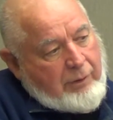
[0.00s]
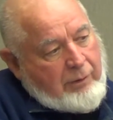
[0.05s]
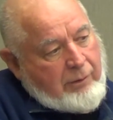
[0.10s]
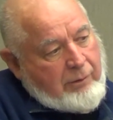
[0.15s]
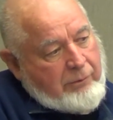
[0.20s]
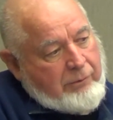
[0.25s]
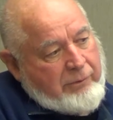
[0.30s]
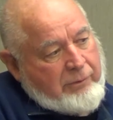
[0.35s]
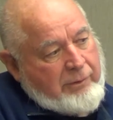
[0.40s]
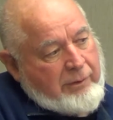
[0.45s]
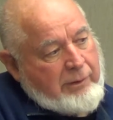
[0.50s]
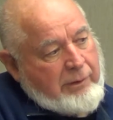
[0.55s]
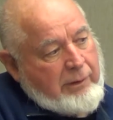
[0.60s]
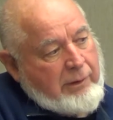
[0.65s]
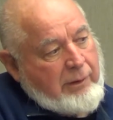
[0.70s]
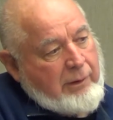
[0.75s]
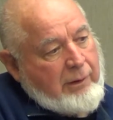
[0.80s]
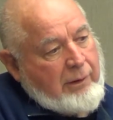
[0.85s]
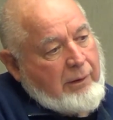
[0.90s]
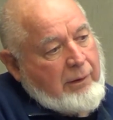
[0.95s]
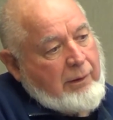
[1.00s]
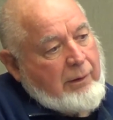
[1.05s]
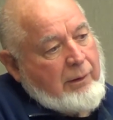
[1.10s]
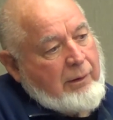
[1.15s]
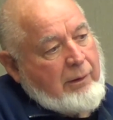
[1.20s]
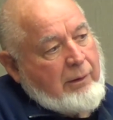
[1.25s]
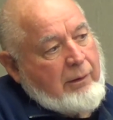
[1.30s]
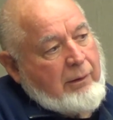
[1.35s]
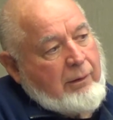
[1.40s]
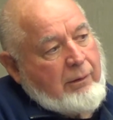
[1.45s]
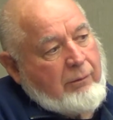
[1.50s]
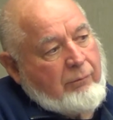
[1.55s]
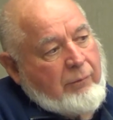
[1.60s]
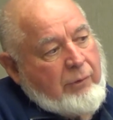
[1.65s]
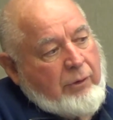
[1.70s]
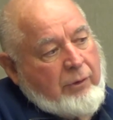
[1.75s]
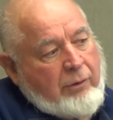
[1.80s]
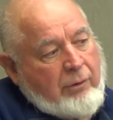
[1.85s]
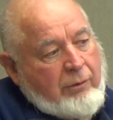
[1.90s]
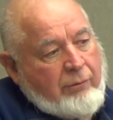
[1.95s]
lose?
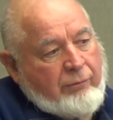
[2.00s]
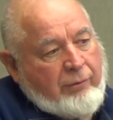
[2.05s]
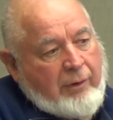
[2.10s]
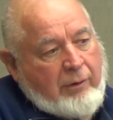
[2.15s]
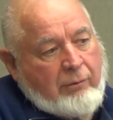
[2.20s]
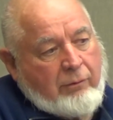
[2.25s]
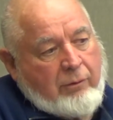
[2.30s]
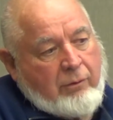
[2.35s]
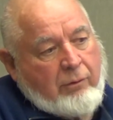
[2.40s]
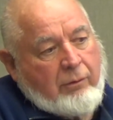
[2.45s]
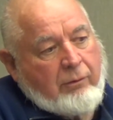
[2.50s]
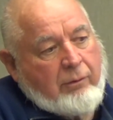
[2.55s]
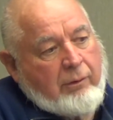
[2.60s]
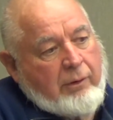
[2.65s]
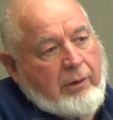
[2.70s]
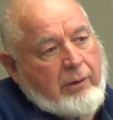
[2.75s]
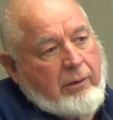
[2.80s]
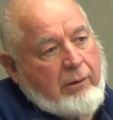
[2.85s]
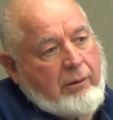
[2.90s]
When you go to federal court,